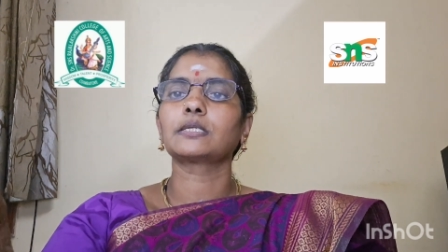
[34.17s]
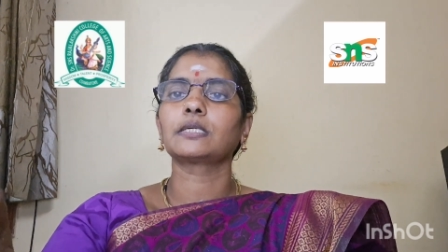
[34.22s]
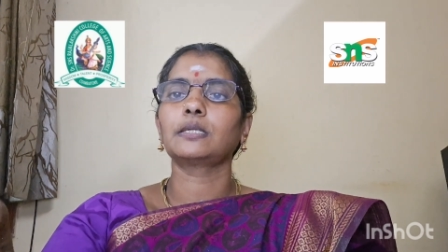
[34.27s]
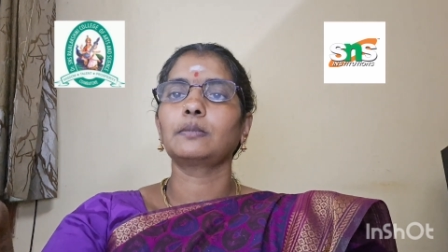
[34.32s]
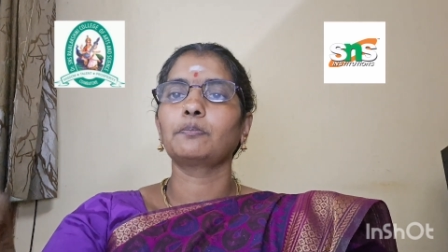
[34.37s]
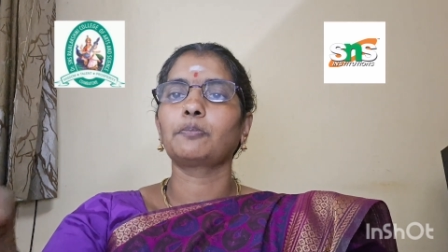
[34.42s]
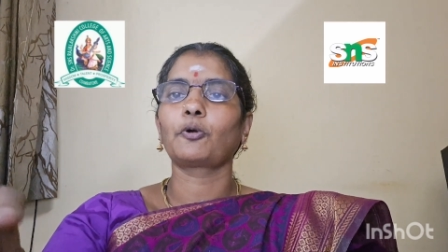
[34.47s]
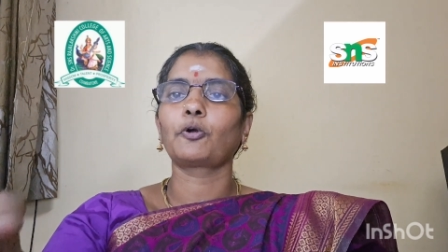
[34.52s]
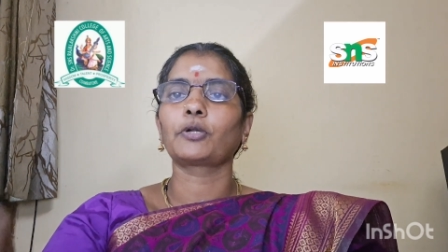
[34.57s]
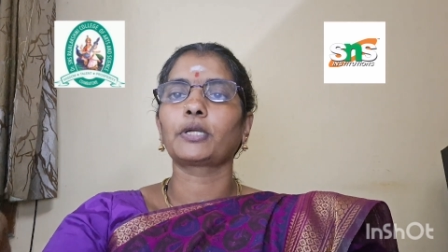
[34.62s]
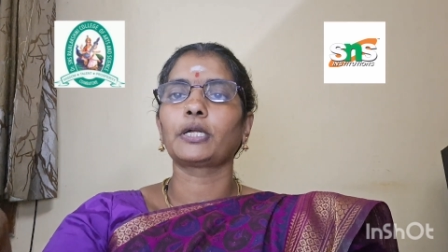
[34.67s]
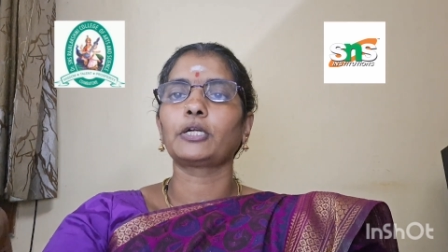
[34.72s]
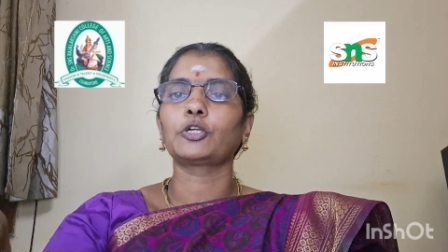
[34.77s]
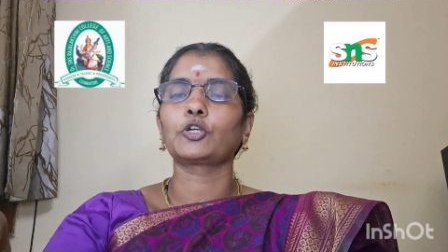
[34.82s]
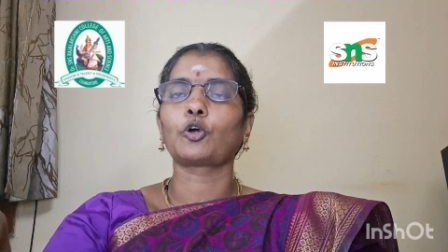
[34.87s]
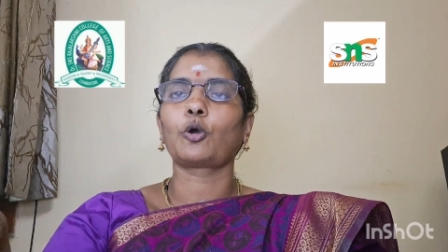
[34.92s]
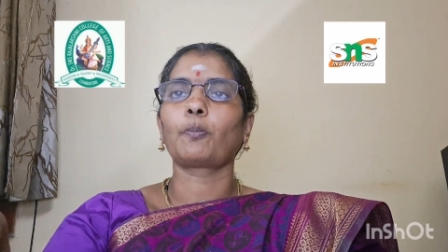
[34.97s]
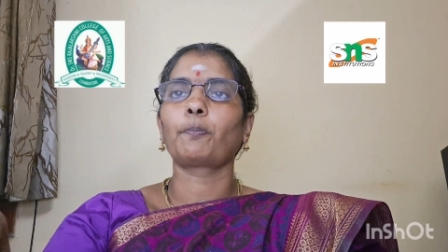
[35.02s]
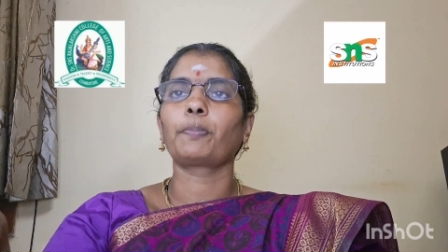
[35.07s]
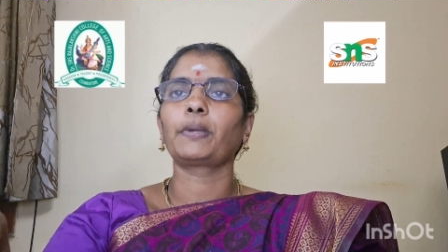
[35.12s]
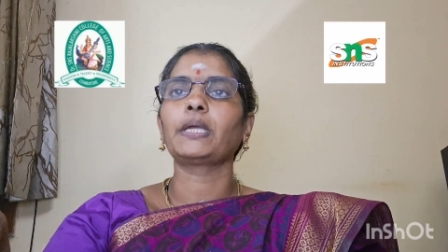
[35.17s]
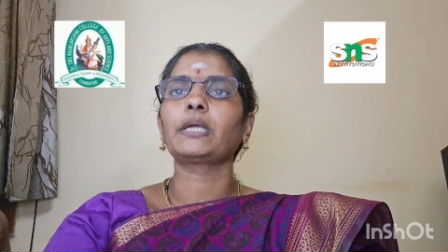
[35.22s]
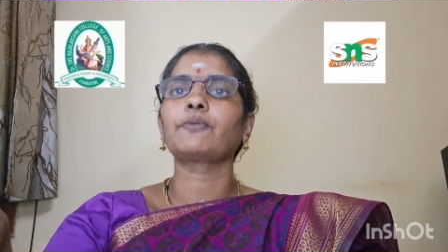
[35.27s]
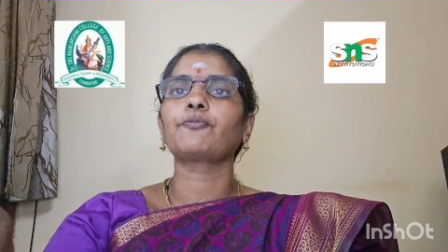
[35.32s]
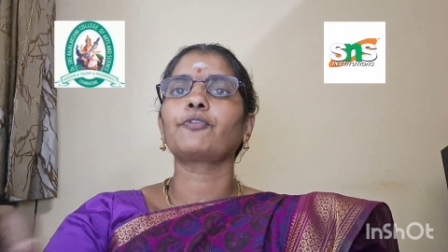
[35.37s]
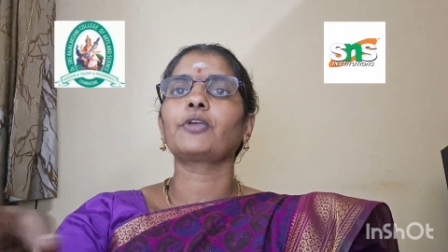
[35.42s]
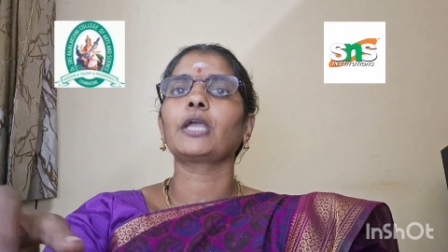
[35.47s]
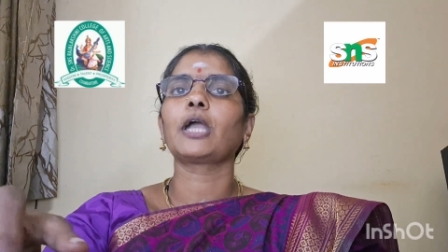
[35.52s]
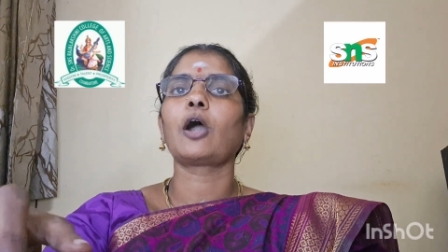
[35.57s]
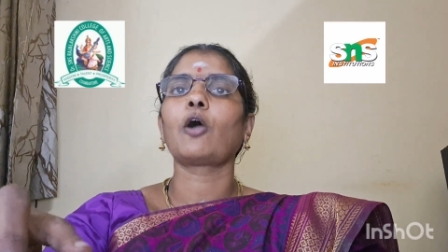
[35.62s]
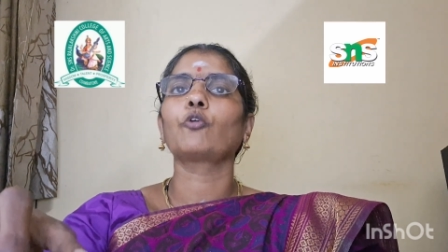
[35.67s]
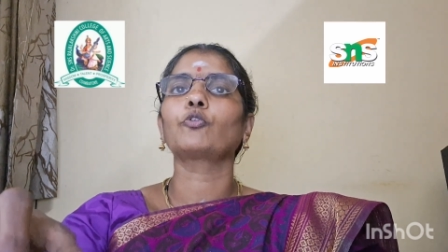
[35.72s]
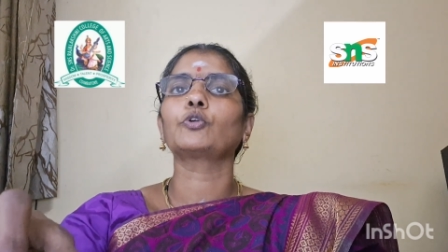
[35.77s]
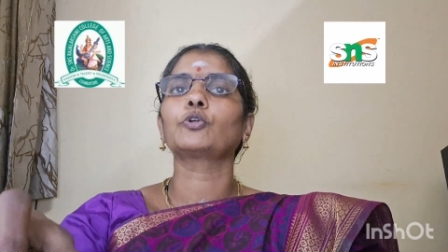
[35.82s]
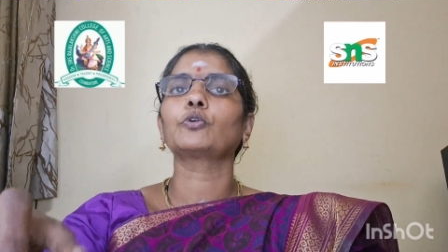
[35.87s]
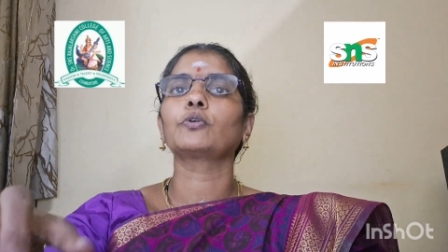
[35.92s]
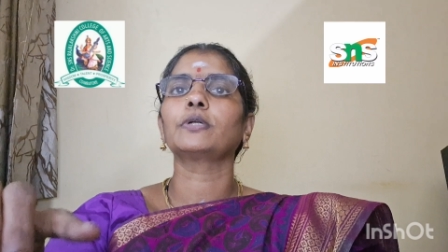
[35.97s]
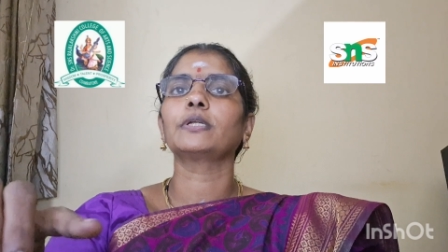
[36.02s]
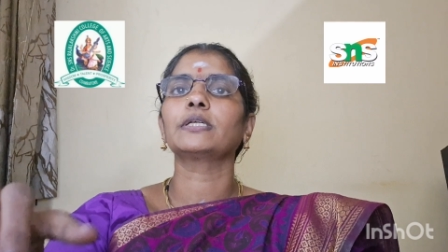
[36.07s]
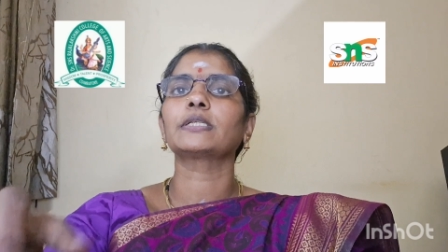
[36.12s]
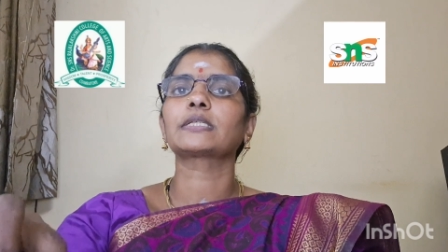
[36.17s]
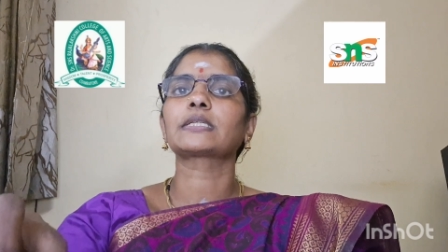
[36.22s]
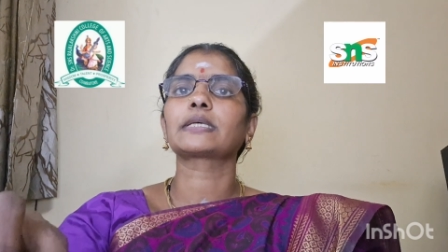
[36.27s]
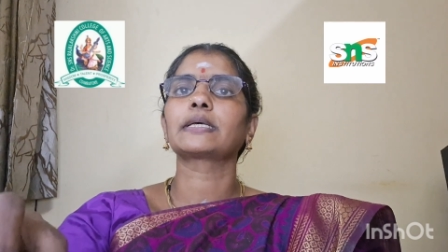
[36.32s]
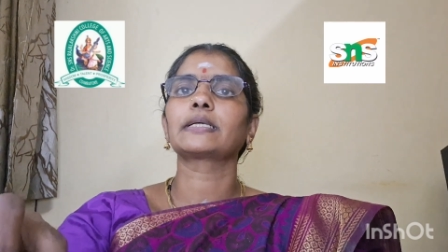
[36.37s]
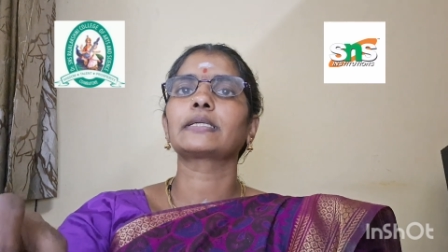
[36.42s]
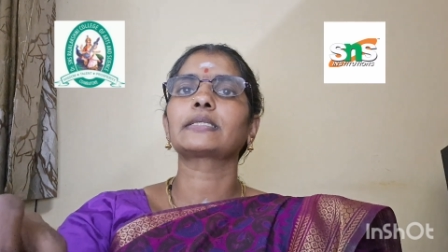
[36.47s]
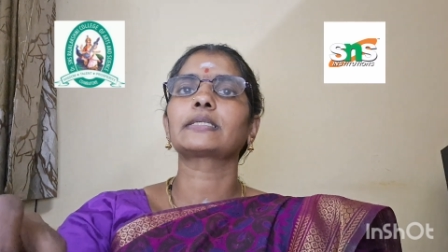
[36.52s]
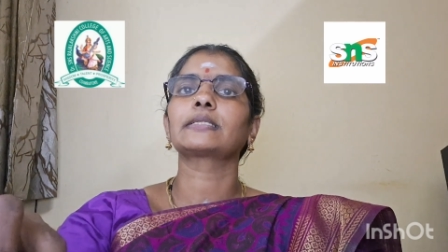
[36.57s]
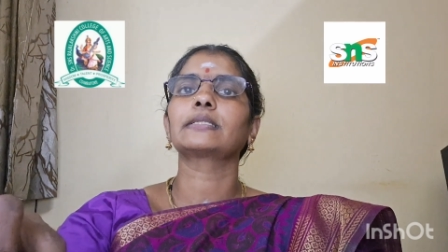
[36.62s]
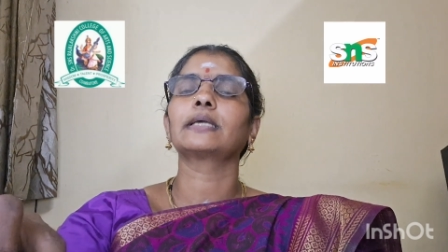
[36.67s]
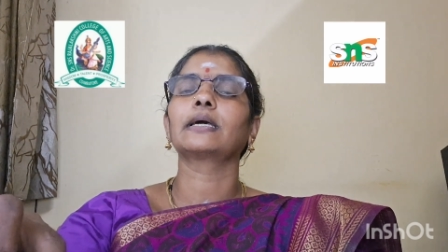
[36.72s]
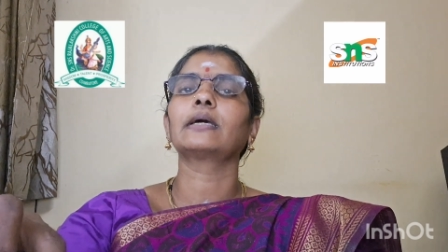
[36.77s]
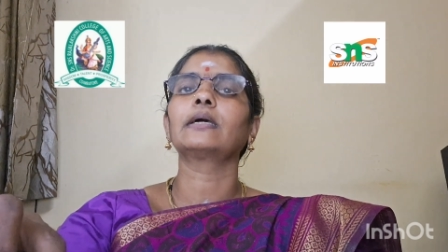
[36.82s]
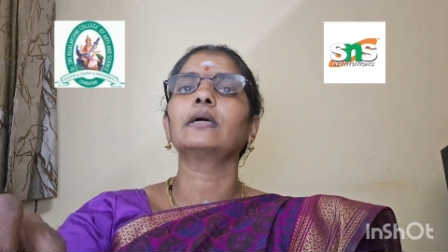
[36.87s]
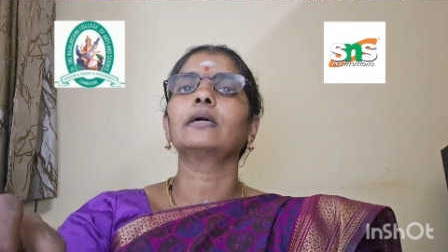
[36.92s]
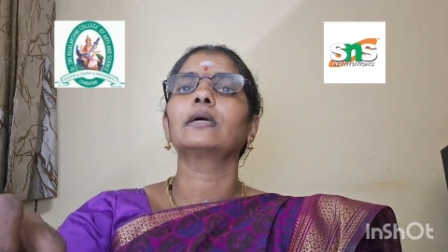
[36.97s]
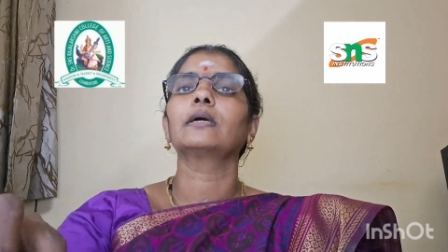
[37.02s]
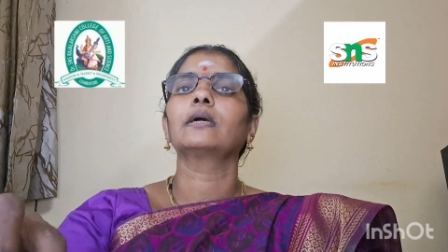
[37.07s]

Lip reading: important topic we have to discuss the